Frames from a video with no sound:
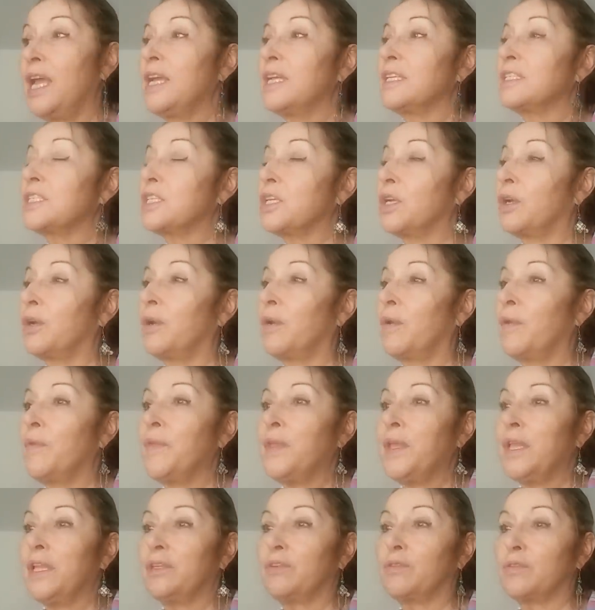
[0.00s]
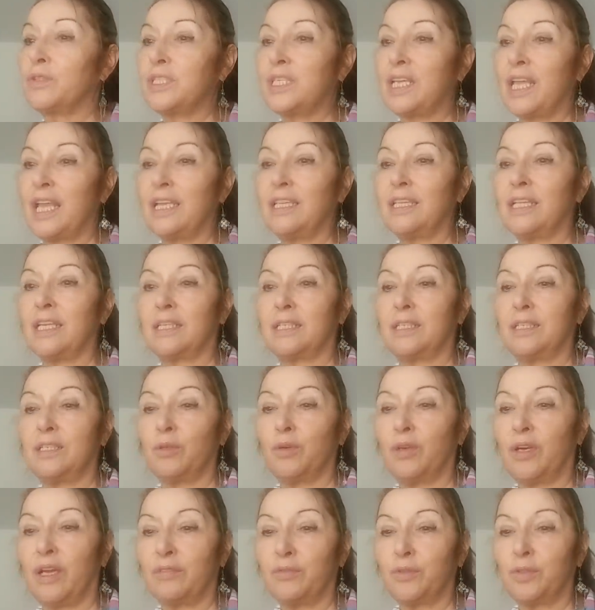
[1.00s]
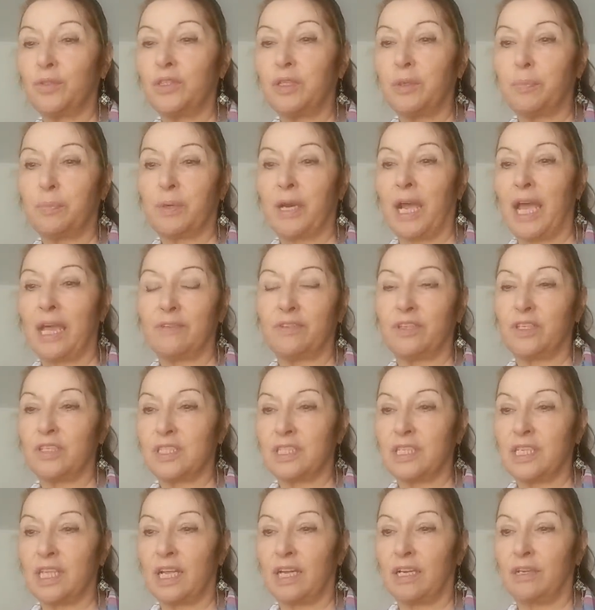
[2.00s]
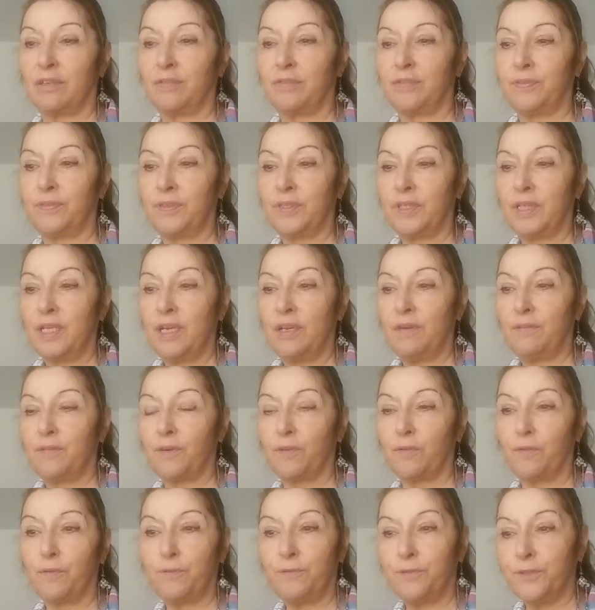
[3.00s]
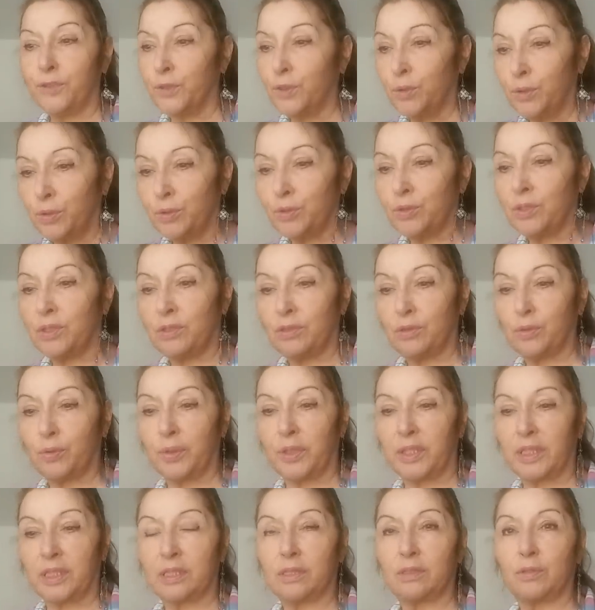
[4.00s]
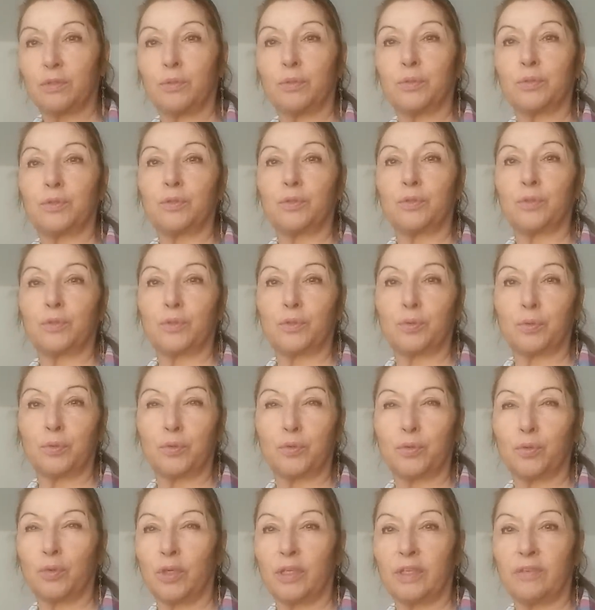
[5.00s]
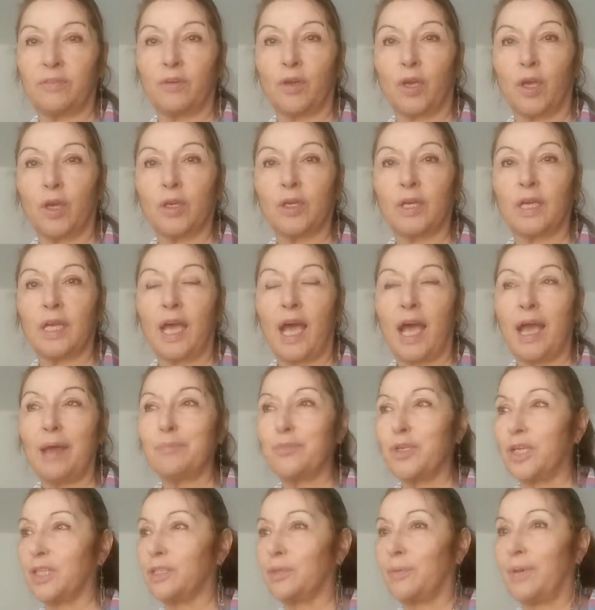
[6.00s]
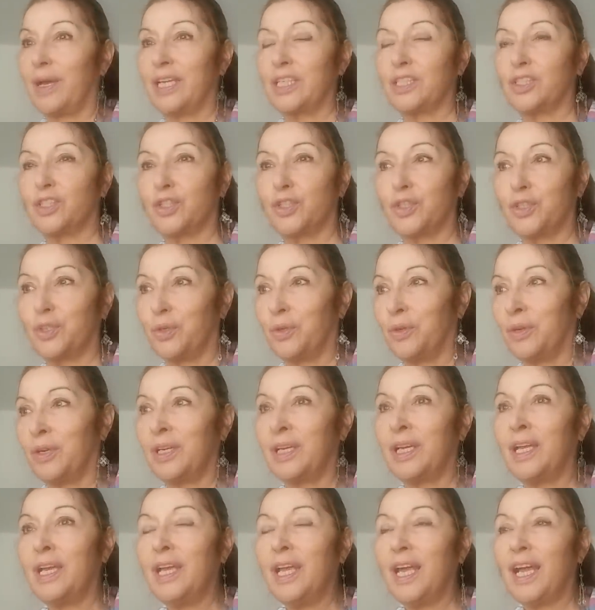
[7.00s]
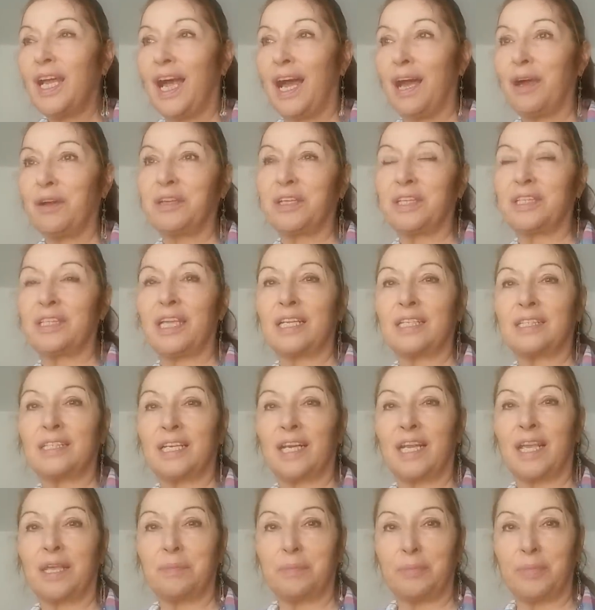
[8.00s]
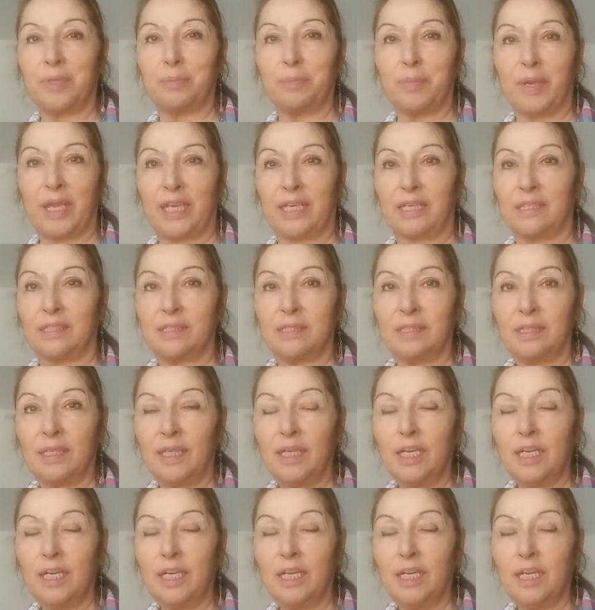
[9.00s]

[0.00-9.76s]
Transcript: So, to say that you have to deprive yourself from food to eat to live longer, I'm not quite sure how can that claim be made.